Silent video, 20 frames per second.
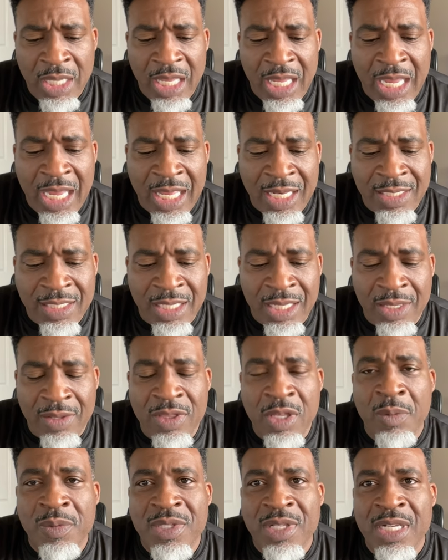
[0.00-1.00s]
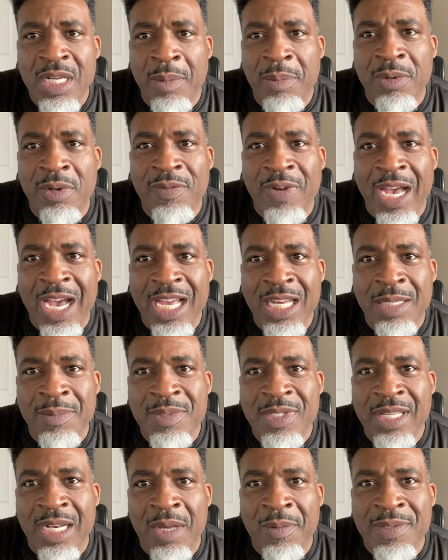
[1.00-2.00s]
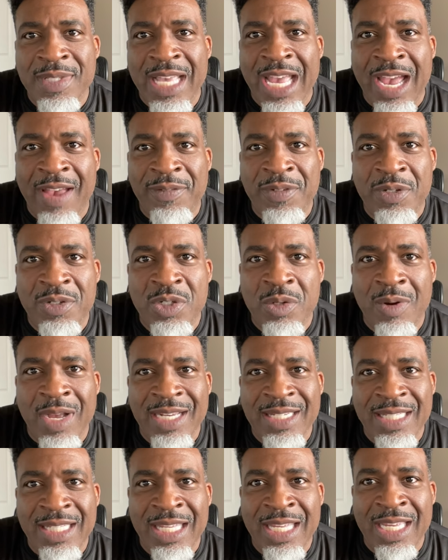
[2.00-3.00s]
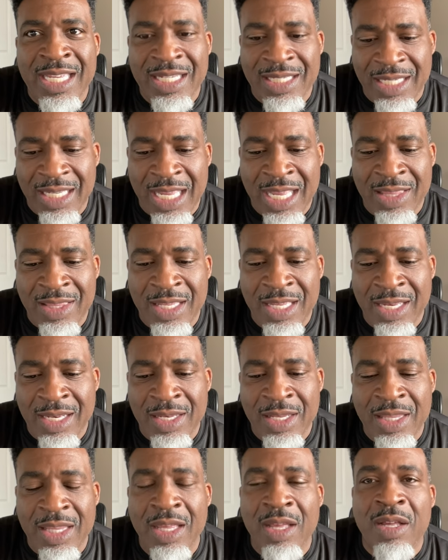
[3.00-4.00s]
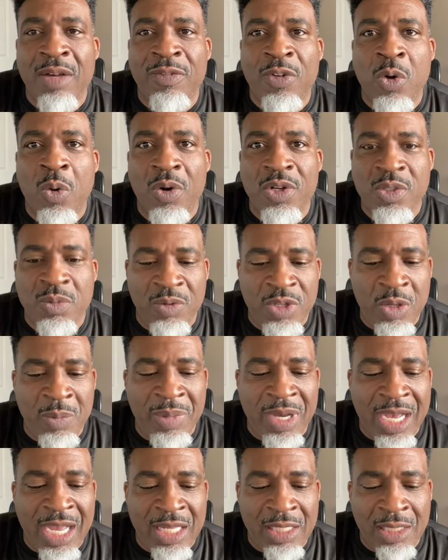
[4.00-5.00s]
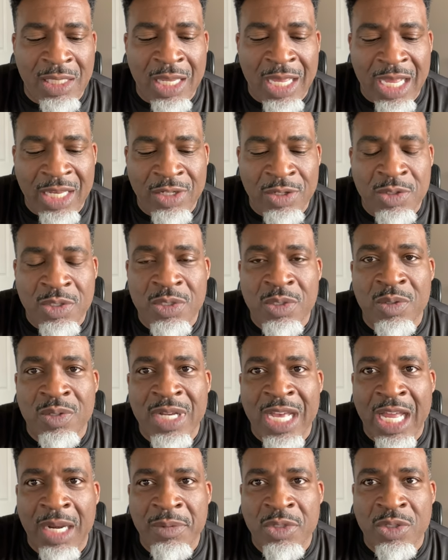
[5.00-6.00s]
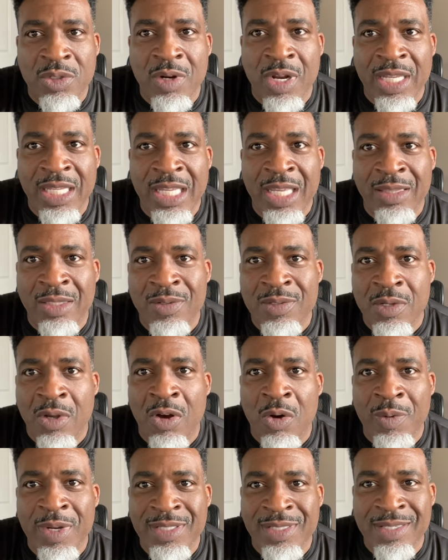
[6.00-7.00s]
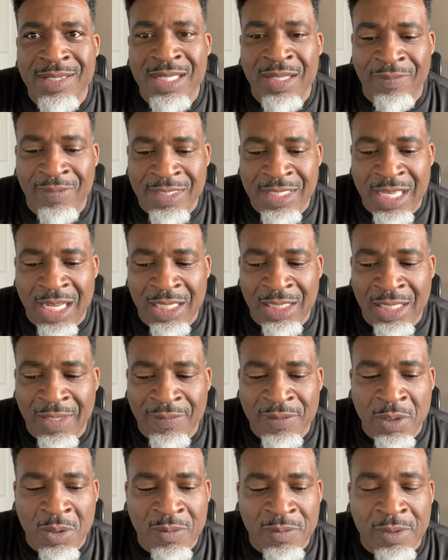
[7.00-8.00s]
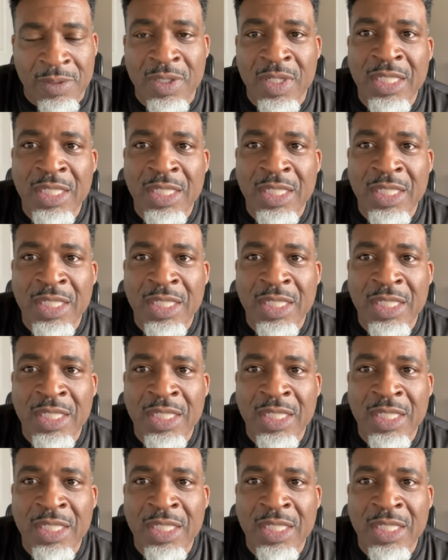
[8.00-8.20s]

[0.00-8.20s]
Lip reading: And there was a number of items that I was after trying to get. And then, of course, when you buy a lot and there's certain items you're trying to get, there's always the stuff that's kind of left over.